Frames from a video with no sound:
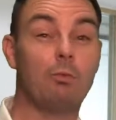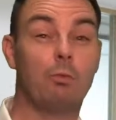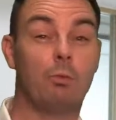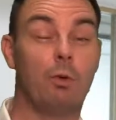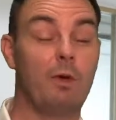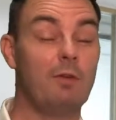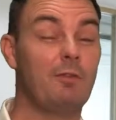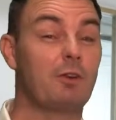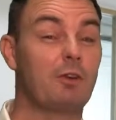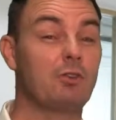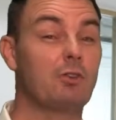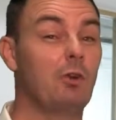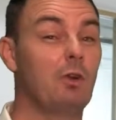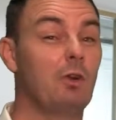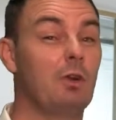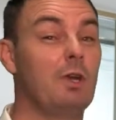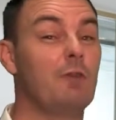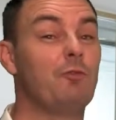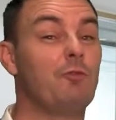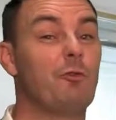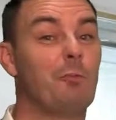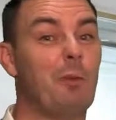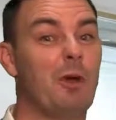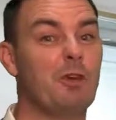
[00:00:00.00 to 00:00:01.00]
we've actually got an
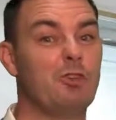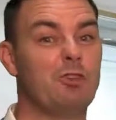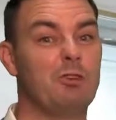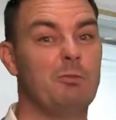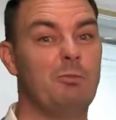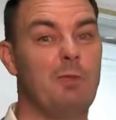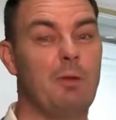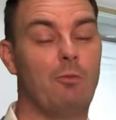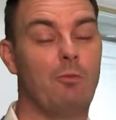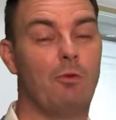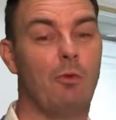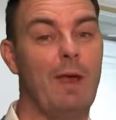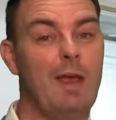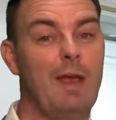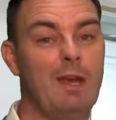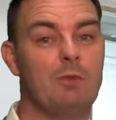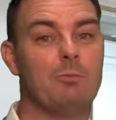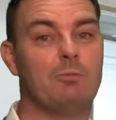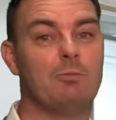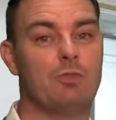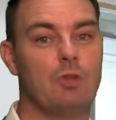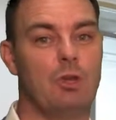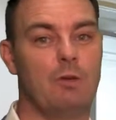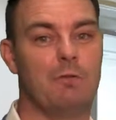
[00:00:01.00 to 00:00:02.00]
information
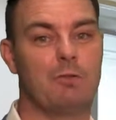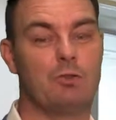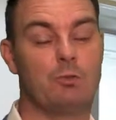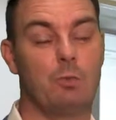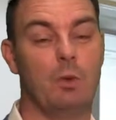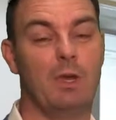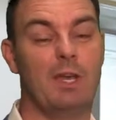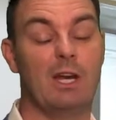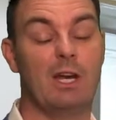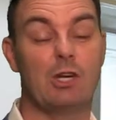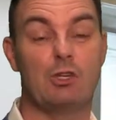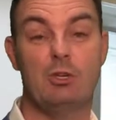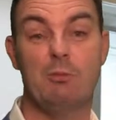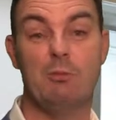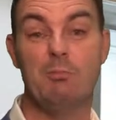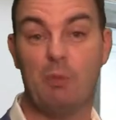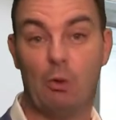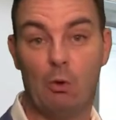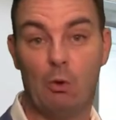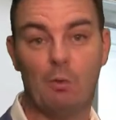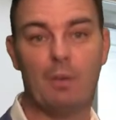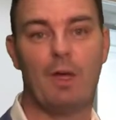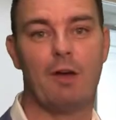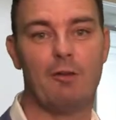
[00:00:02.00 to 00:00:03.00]
memorandum service. We can actually
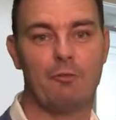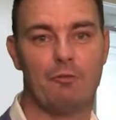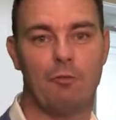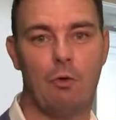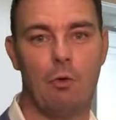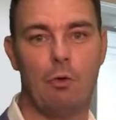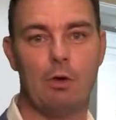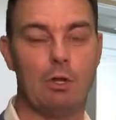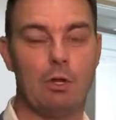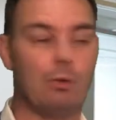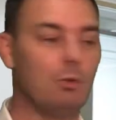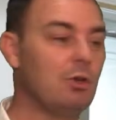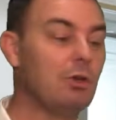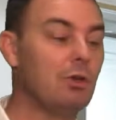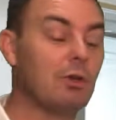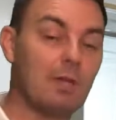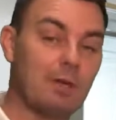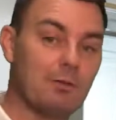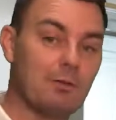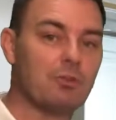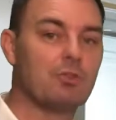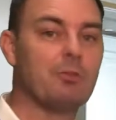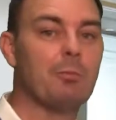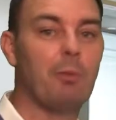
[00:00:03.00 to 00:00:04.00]
build that for you and you can
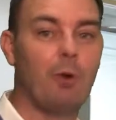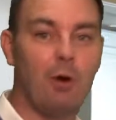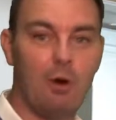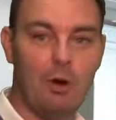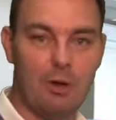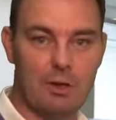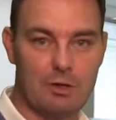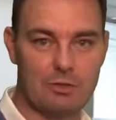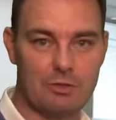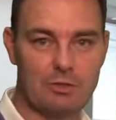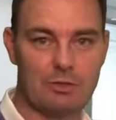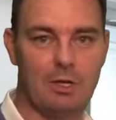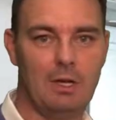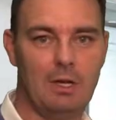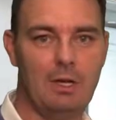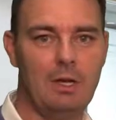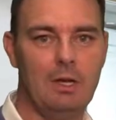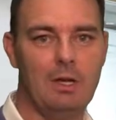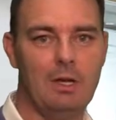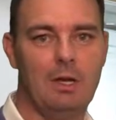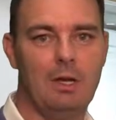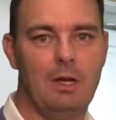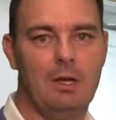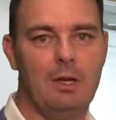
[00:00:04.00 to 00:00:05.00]
give it to buyers.
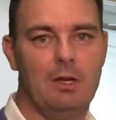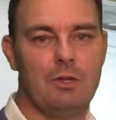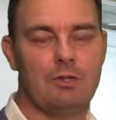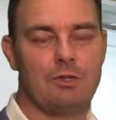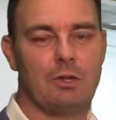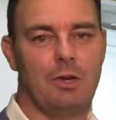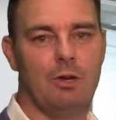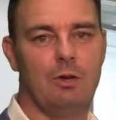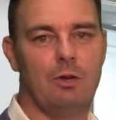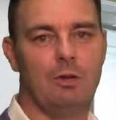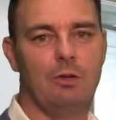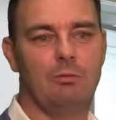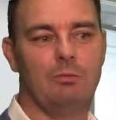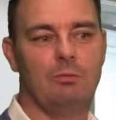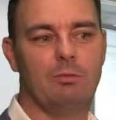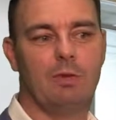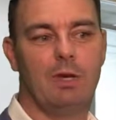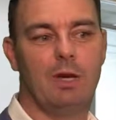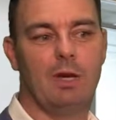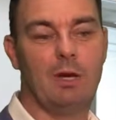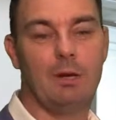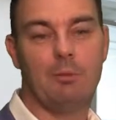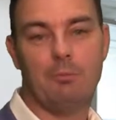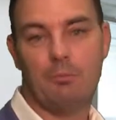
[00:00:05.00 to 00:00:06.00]
So
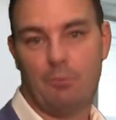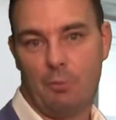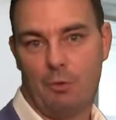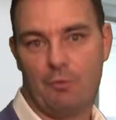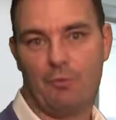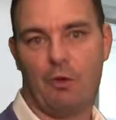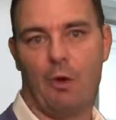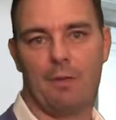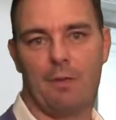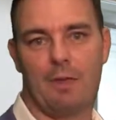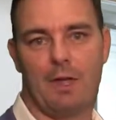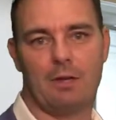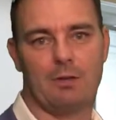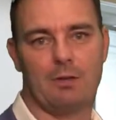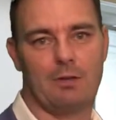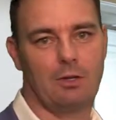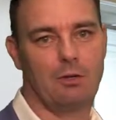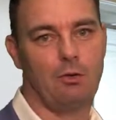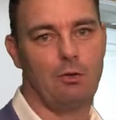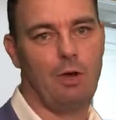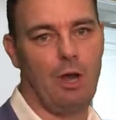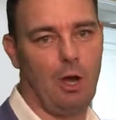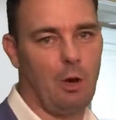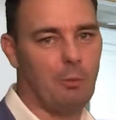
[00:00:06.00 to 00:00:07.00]
we've got
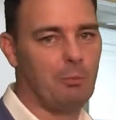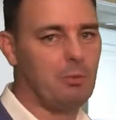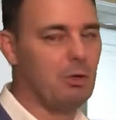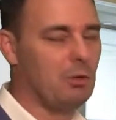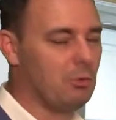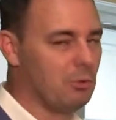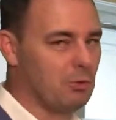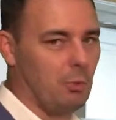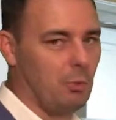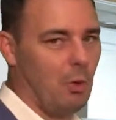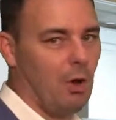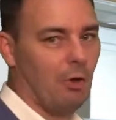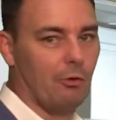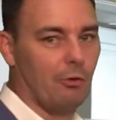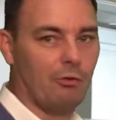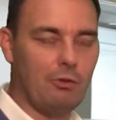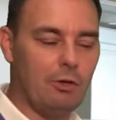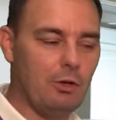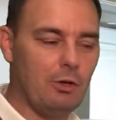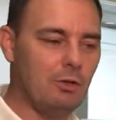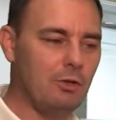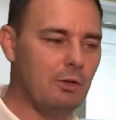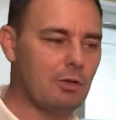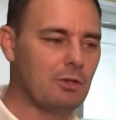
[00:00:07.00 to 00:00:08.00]
that could help you as well.
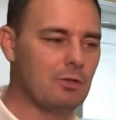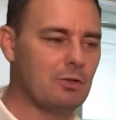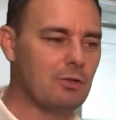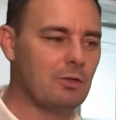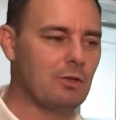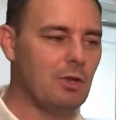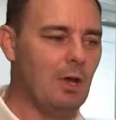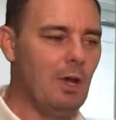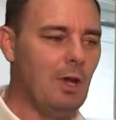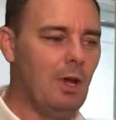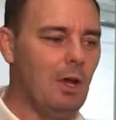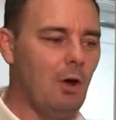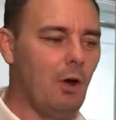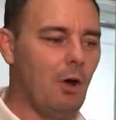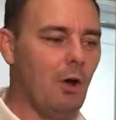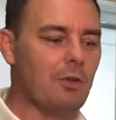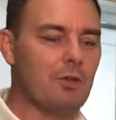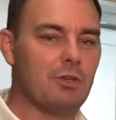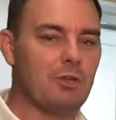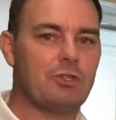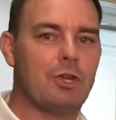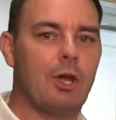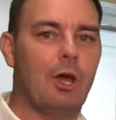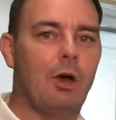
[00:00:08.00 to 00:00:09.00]
So you can
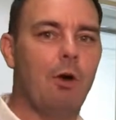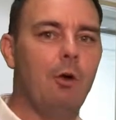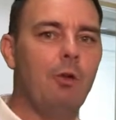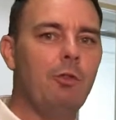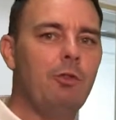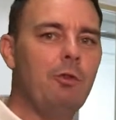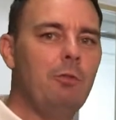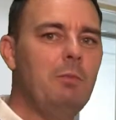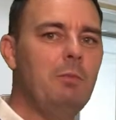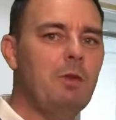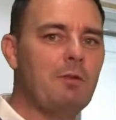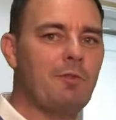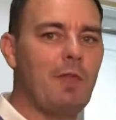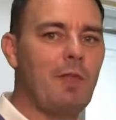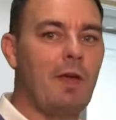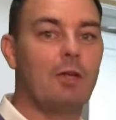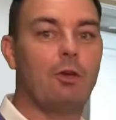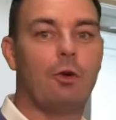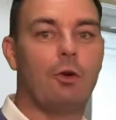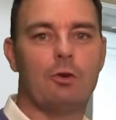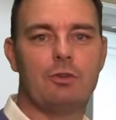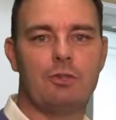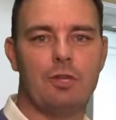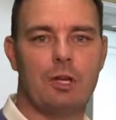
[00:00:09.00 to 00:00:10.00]
either tell them if they
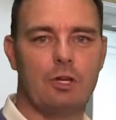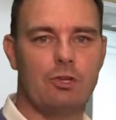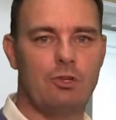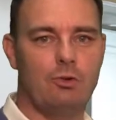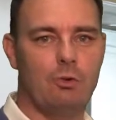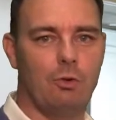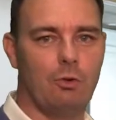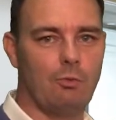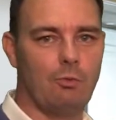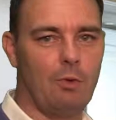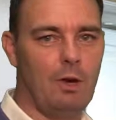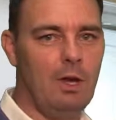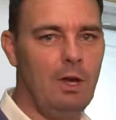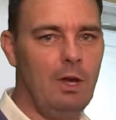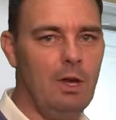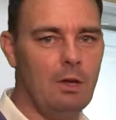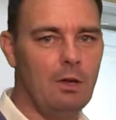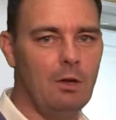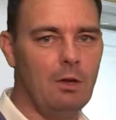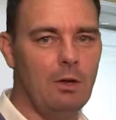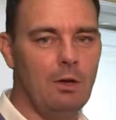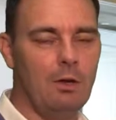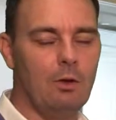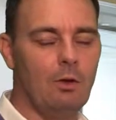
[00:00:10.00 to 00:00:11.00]
contact you already,
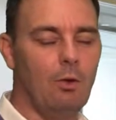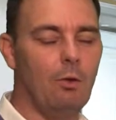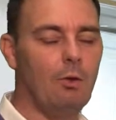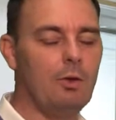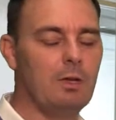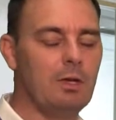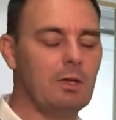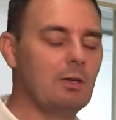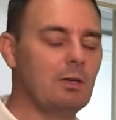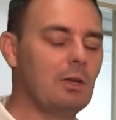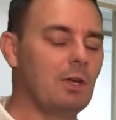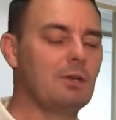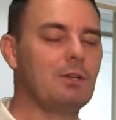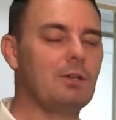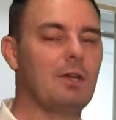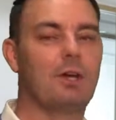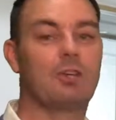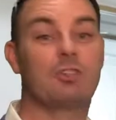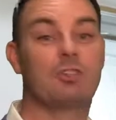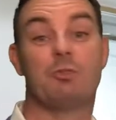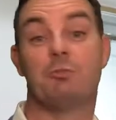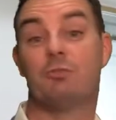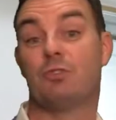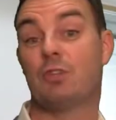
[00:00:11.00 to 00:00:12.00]
or you can
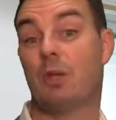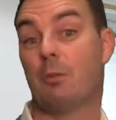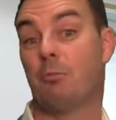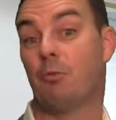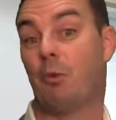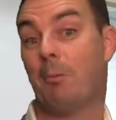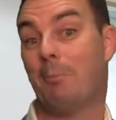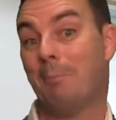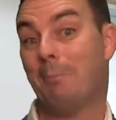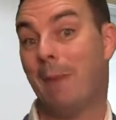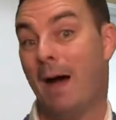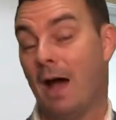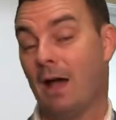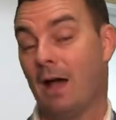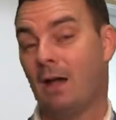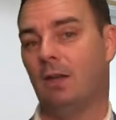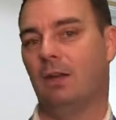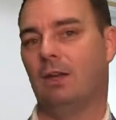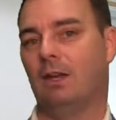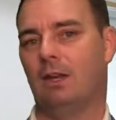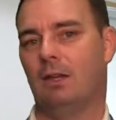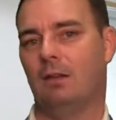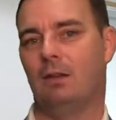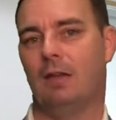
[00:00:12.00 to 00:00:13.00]
conduct some separate
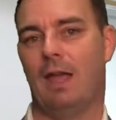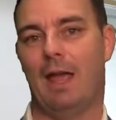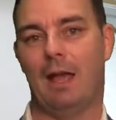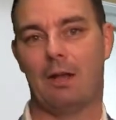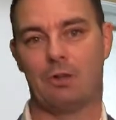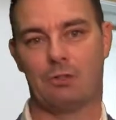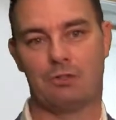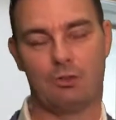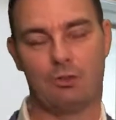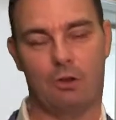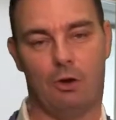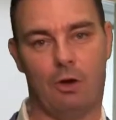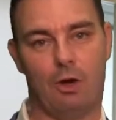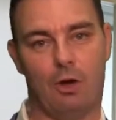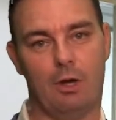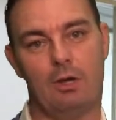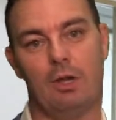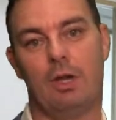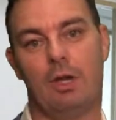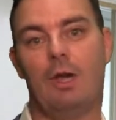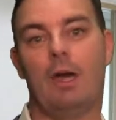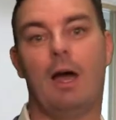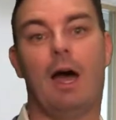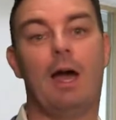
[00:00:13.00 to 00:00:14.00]
marketing
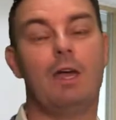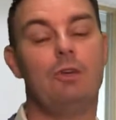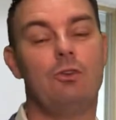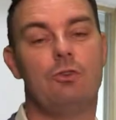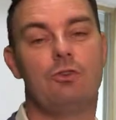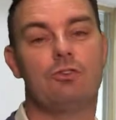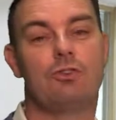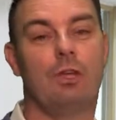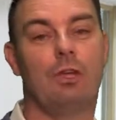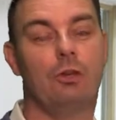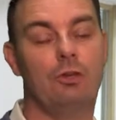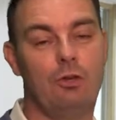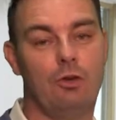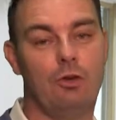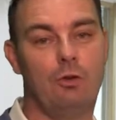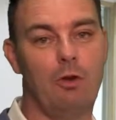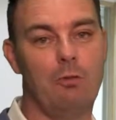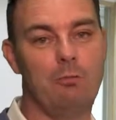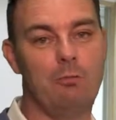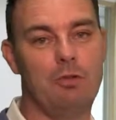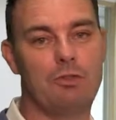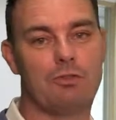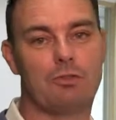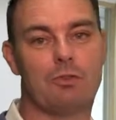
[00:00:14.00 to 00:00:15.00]
outside. Are you selling your
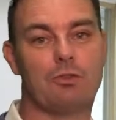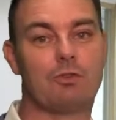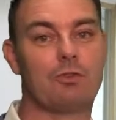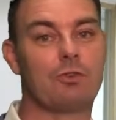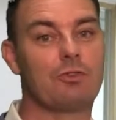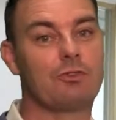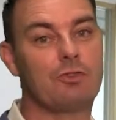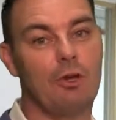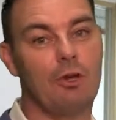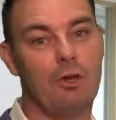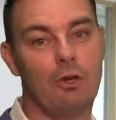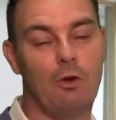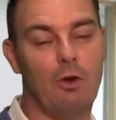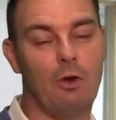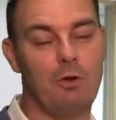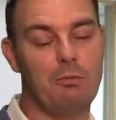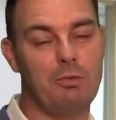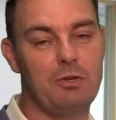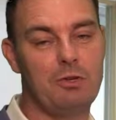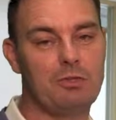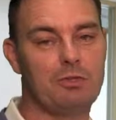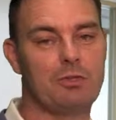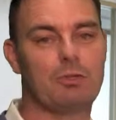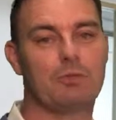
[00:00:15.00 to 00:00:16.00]
own business or sell your own
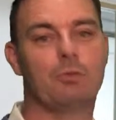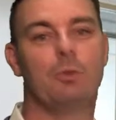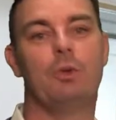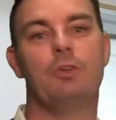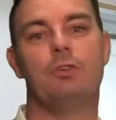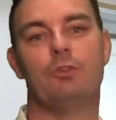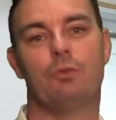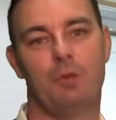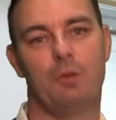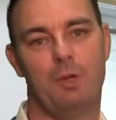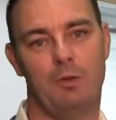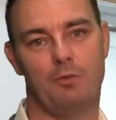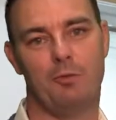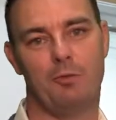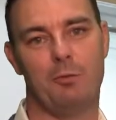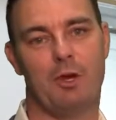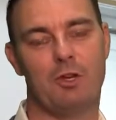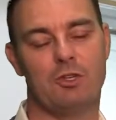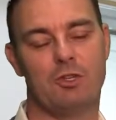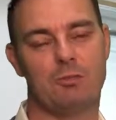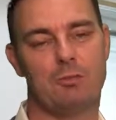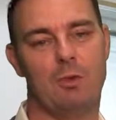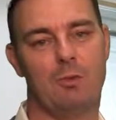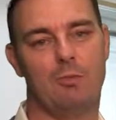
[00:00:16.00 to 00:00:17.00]
business? We do an
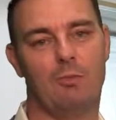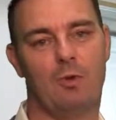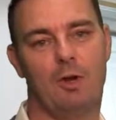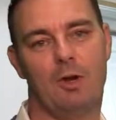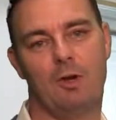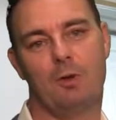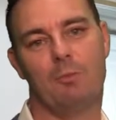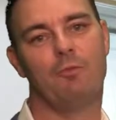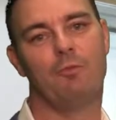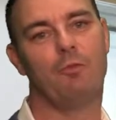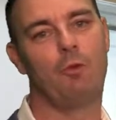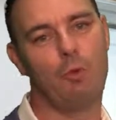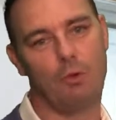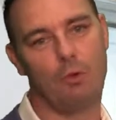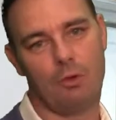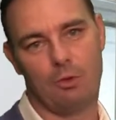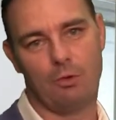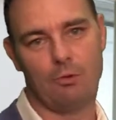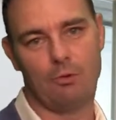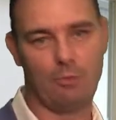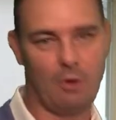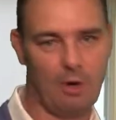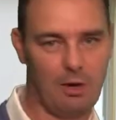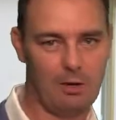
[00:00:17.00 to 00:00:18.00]
information memorandum for
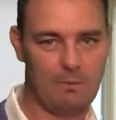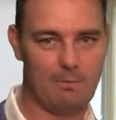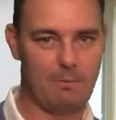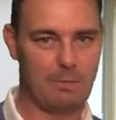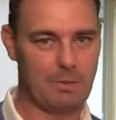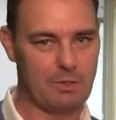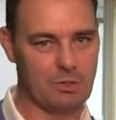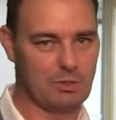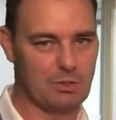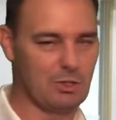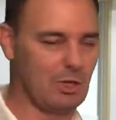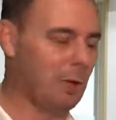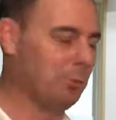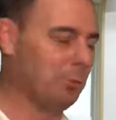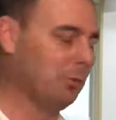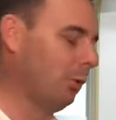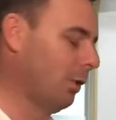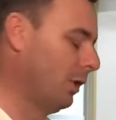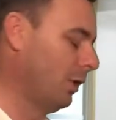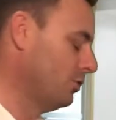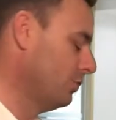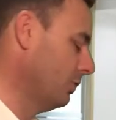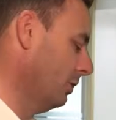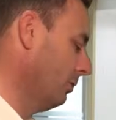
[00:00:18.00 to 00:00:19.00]
you, right? So there's a couple
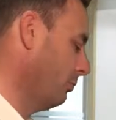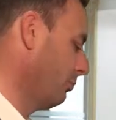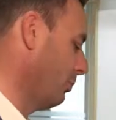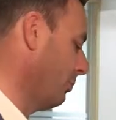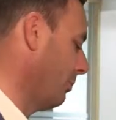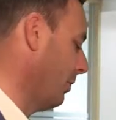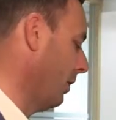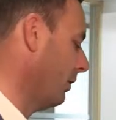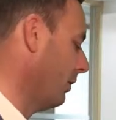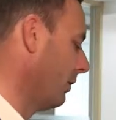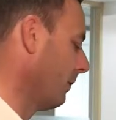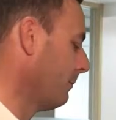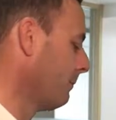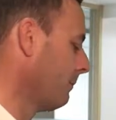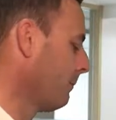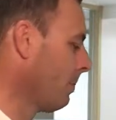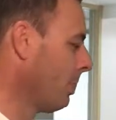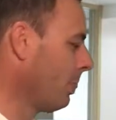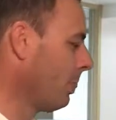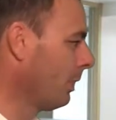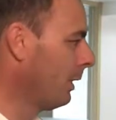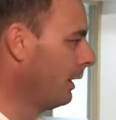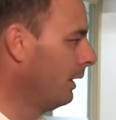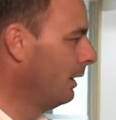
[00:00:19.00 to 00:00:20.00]
of ways you can promote it.
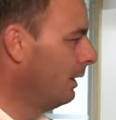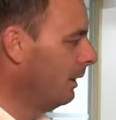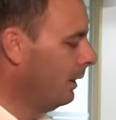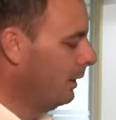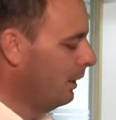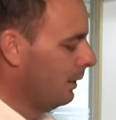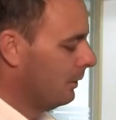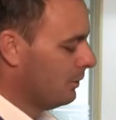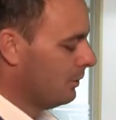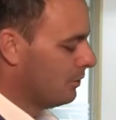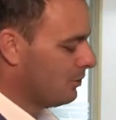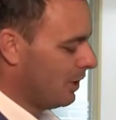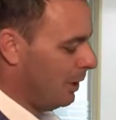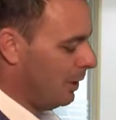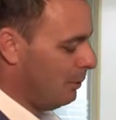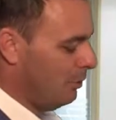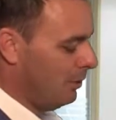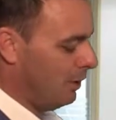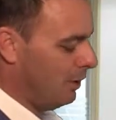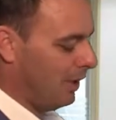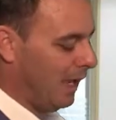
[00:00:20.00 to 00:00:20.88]
The same with